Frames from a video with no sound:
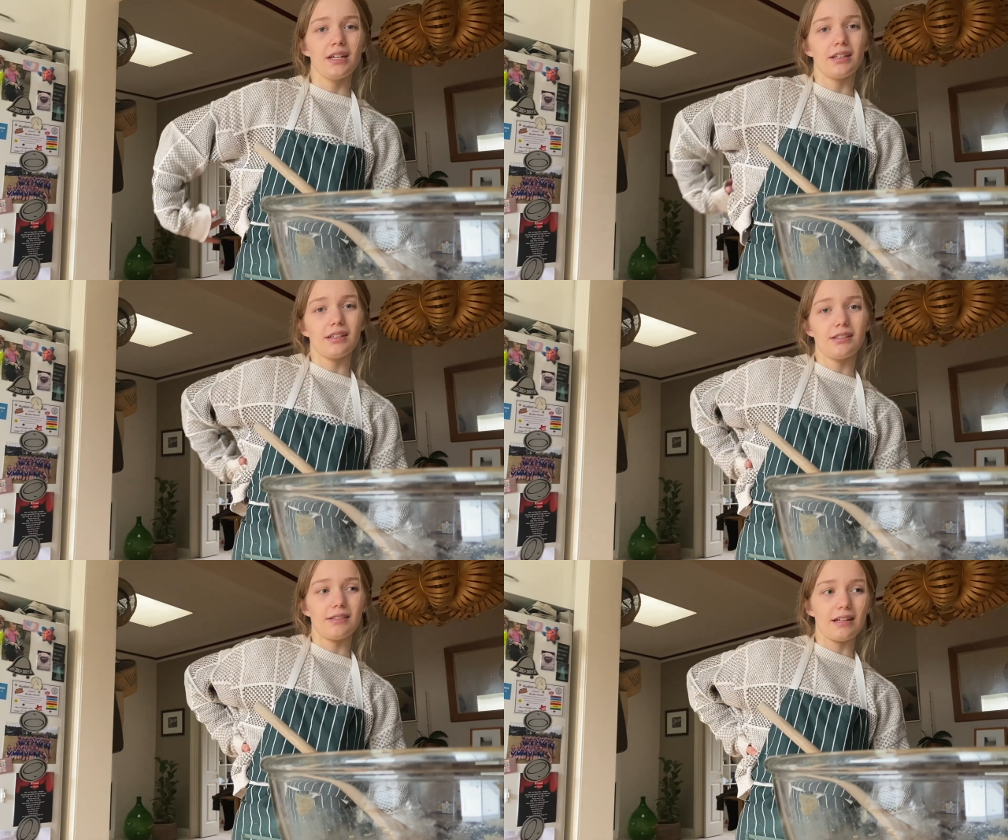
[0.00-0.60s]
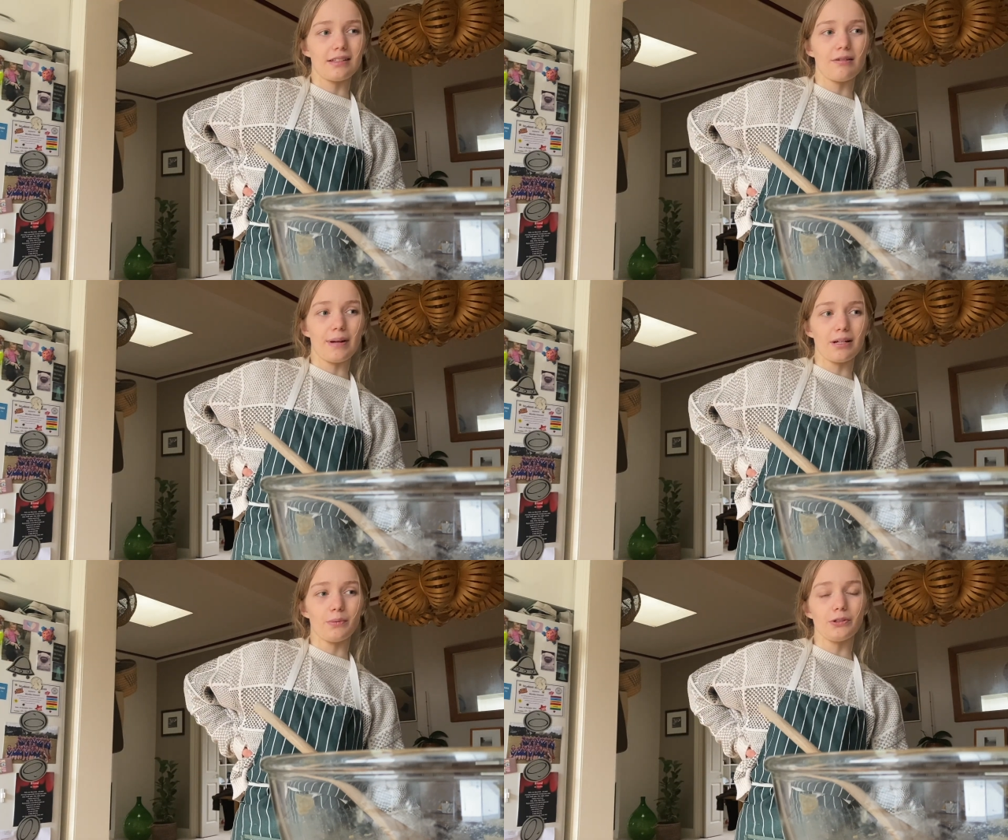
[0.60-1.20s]
Because that's how
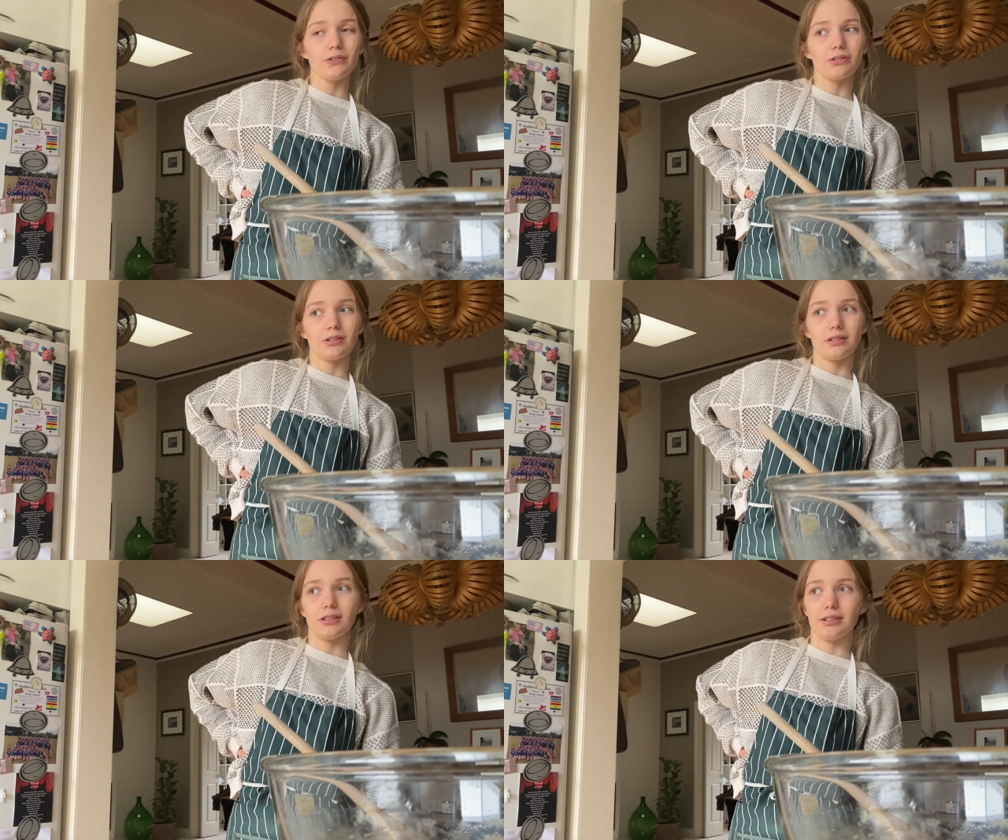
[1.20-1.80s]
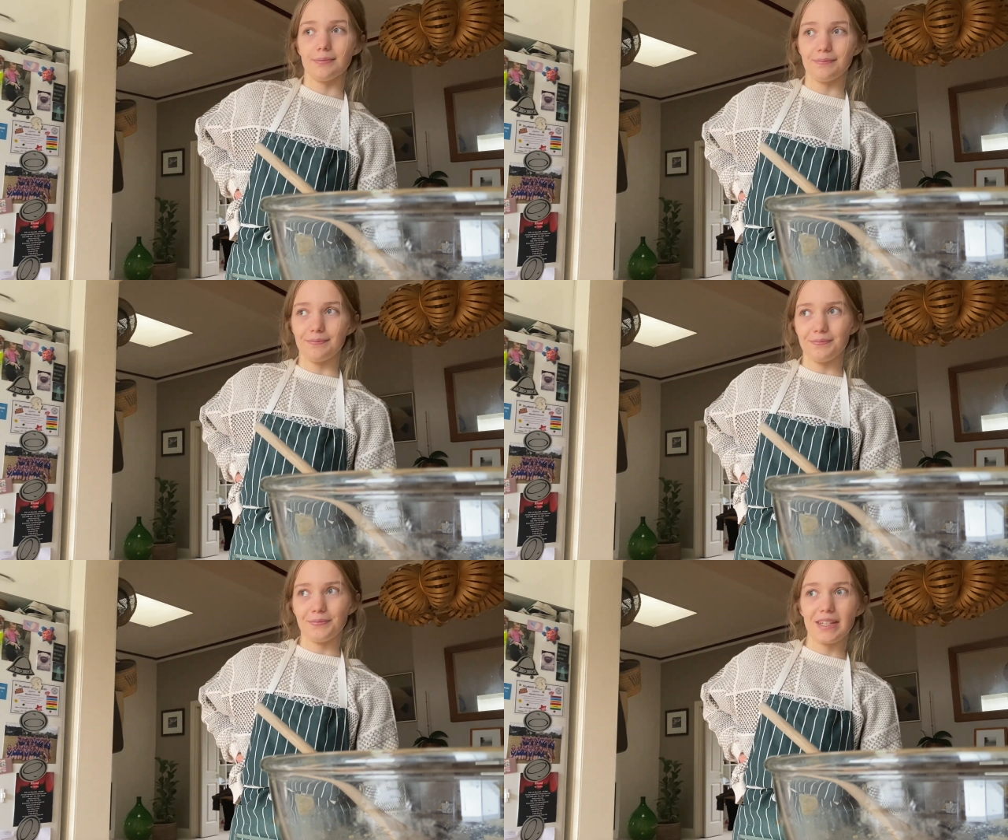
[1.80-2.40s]
bad it was.
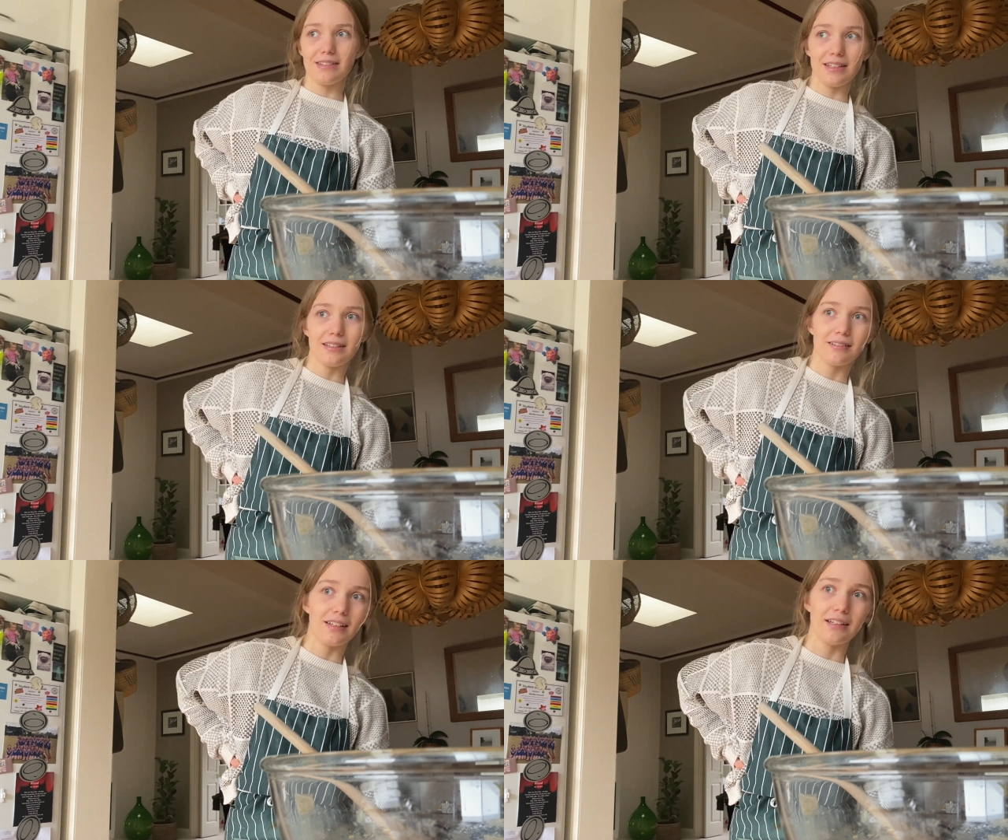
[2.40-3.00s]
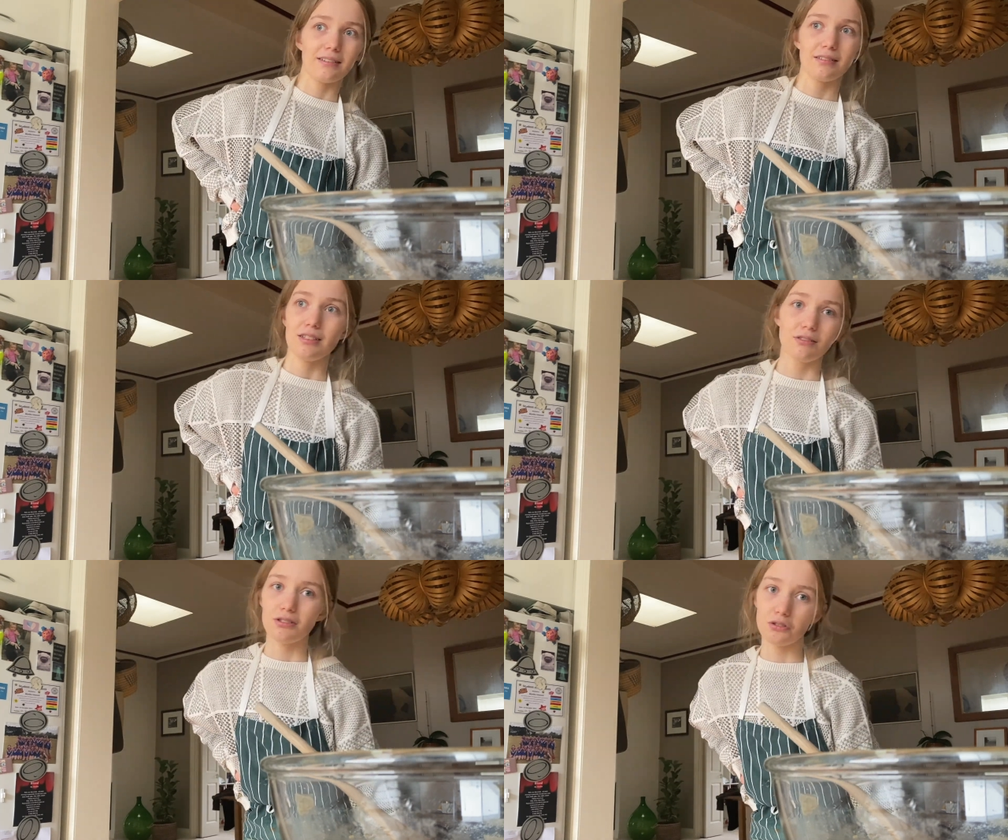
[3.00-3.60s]
Like
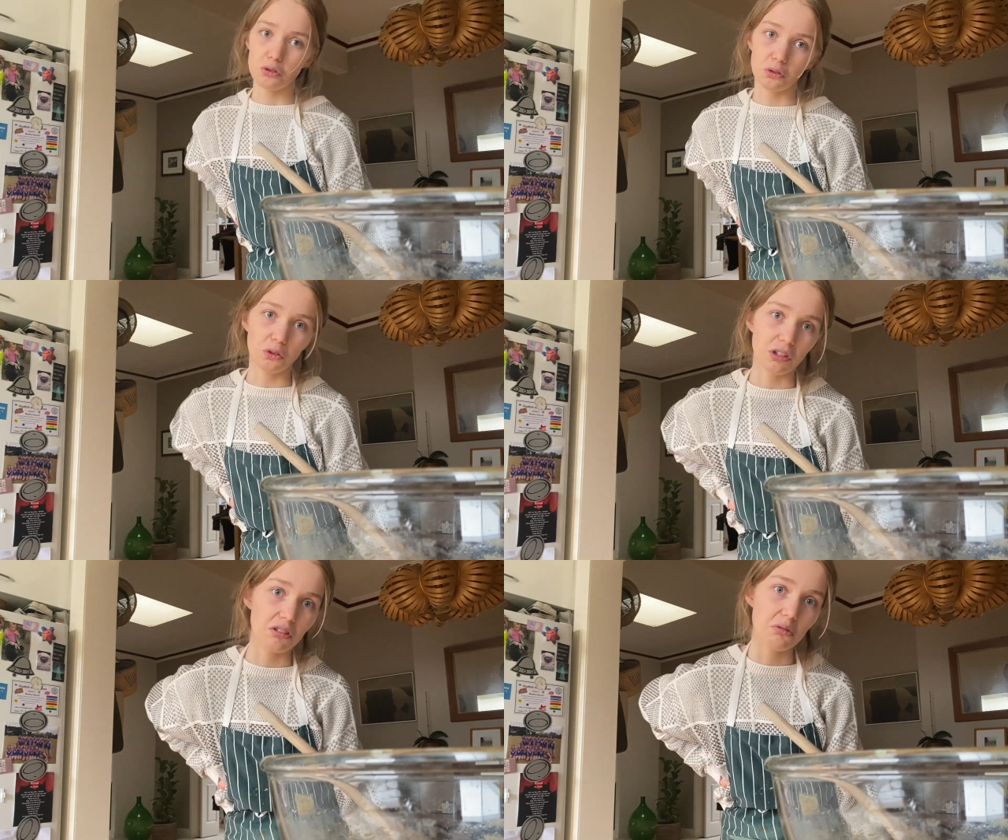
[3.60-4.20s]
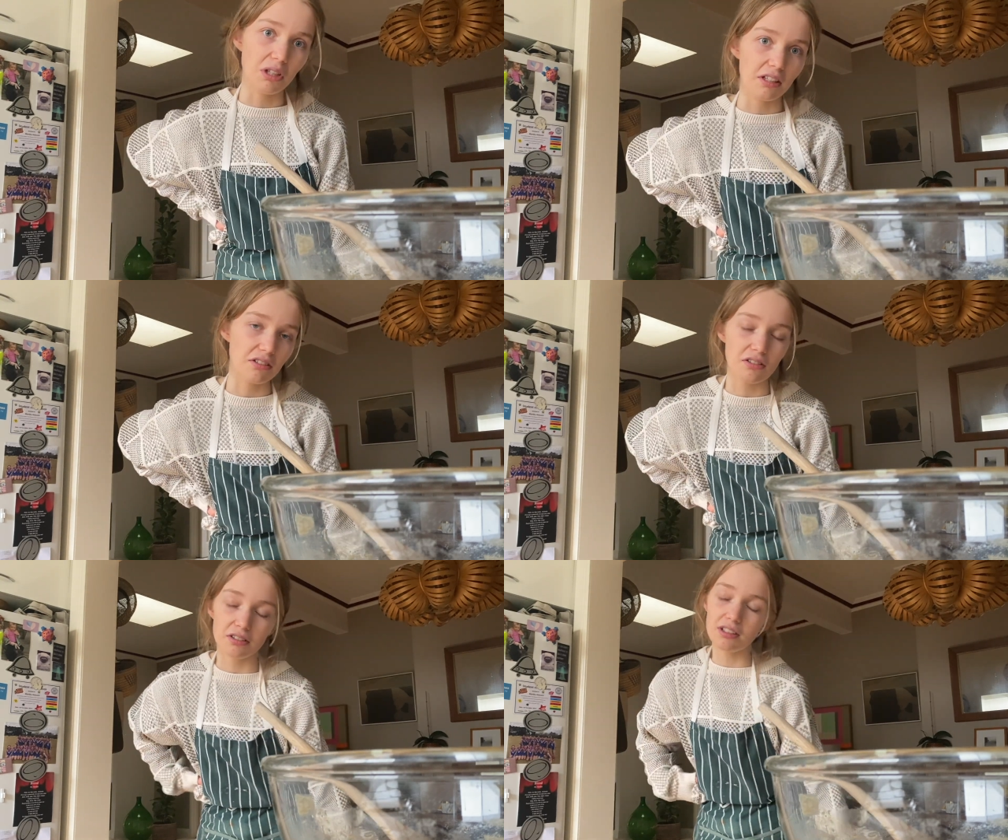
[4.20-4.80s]
you just couldn't look at it without the
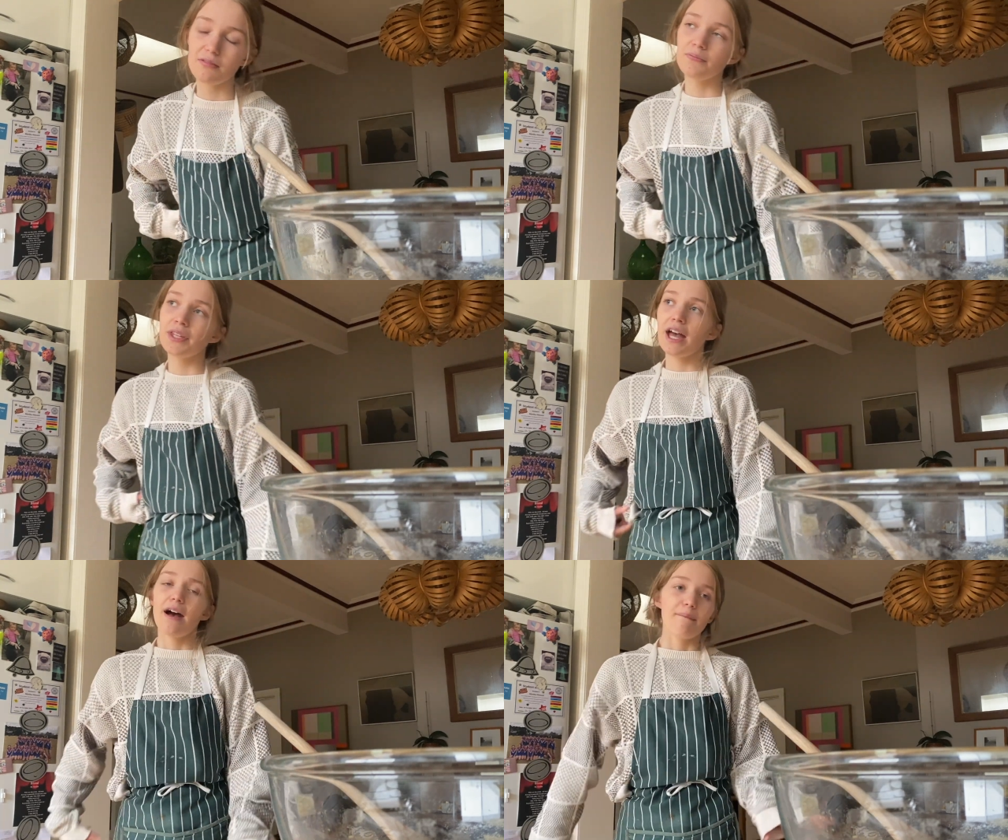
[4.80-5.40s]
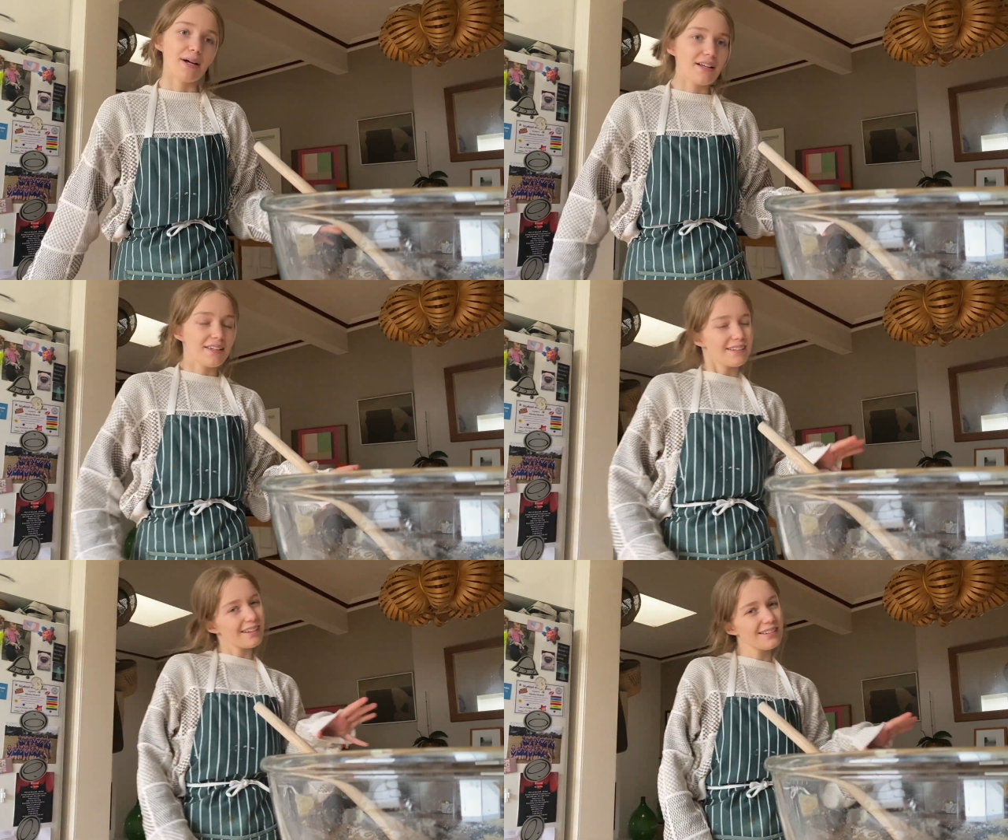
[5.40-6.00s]
chocolate, but
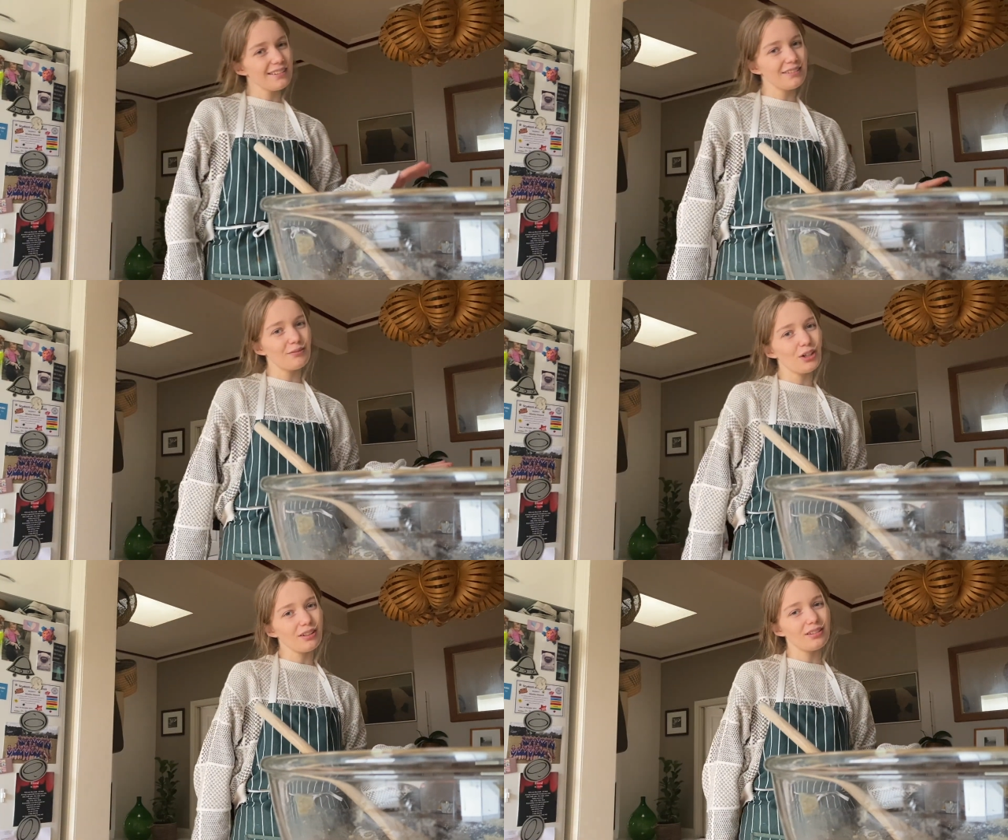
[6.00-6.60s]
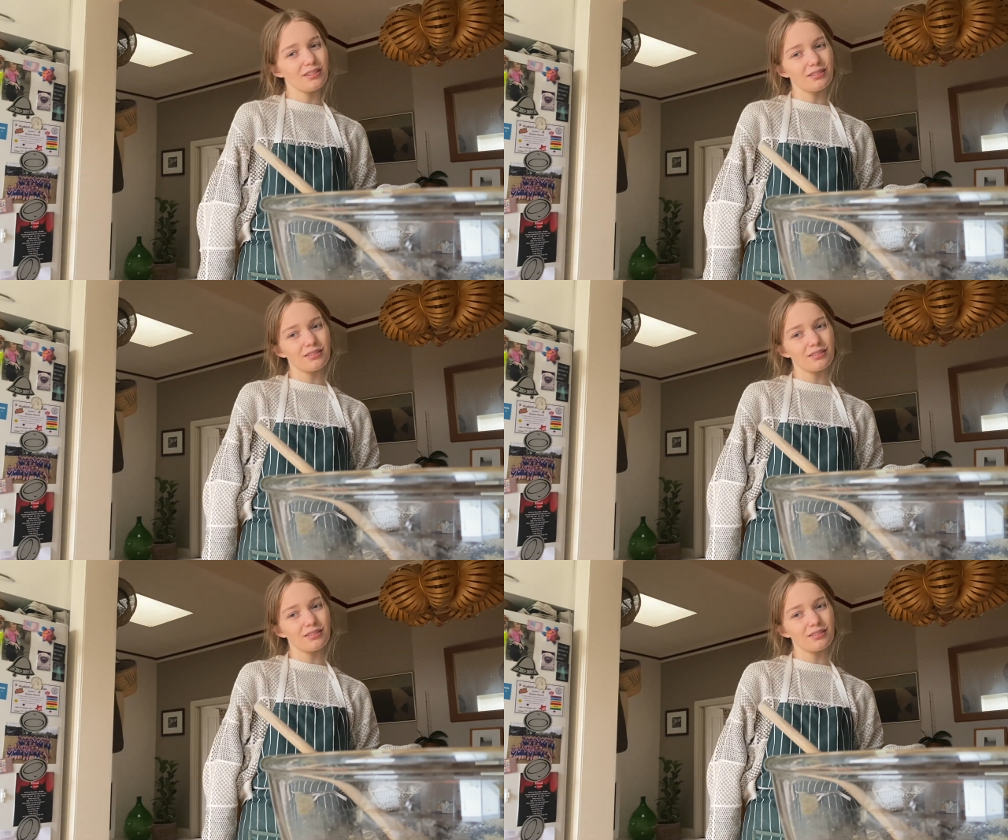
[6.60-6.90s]
it kind of worked.